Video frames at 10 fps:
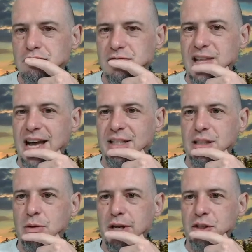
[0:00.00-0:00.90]
That's the
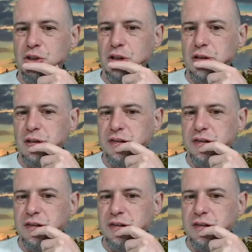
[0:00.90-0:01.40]
question.